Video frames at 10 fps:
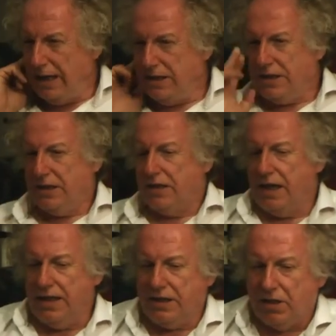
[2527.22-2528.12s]
And
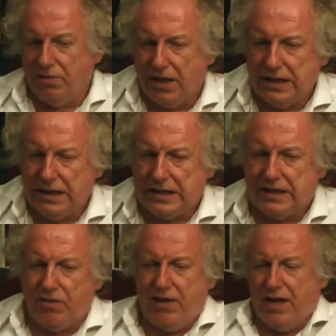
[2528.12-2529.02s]
and so that it,
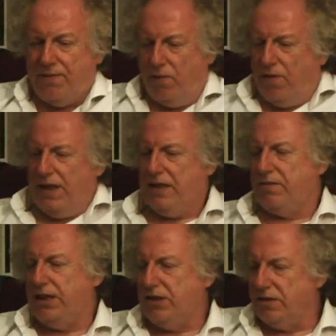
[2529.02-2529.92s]
so therefore these
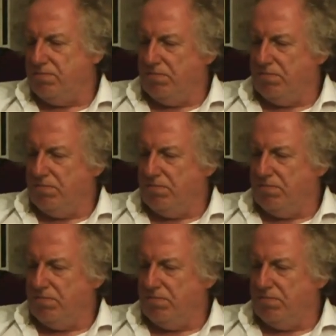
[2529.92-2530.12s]
creatures